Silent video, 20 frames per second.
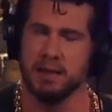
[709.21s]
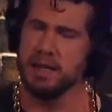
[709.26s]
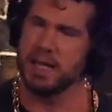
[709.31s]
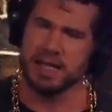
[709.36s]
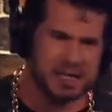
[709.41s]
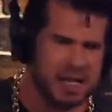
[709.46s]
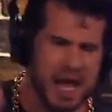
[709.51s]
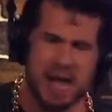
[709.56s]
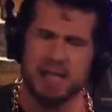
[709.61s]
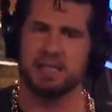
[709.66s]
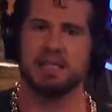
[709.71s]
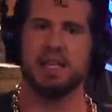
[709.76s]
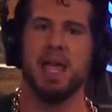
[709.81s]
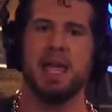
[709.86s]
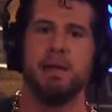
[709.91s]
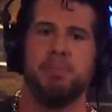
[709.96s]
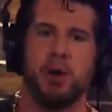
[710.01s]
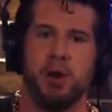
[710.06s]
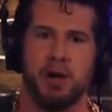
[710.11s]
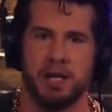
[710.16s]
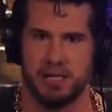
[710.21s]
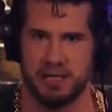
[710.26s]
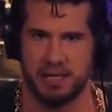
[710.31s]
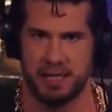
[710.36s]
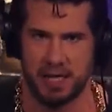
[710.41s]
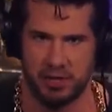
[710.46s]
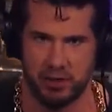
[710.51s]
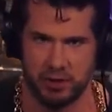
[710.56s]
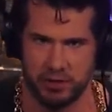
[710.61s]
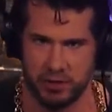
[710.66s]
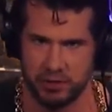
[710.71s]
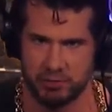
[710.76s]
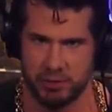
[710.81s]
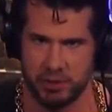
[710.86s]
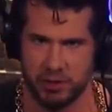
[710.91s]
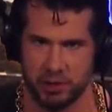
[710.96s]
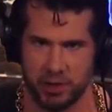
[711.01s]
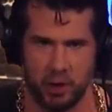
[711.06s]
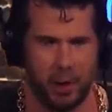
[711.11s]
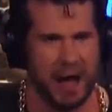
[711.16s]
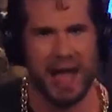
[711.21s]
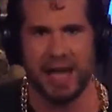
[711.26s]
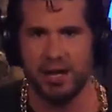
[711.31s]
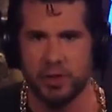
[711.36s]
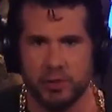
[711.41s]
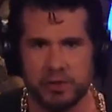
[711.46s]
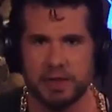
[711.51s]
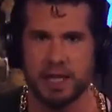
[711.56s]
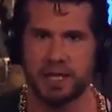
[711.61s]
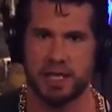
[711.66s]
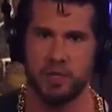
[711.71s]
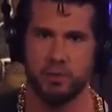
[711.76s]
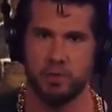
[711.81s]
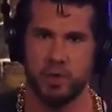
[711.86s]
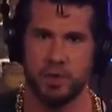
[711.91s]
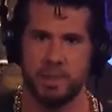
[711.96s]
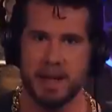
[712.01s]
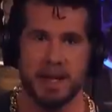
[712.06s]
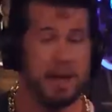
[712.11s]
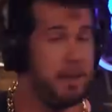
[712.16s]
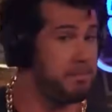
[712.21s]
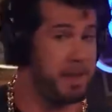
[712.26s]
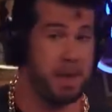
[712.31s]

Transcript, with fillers: Let's not say Bernie Sanders is a Maduro. I don't think he would be.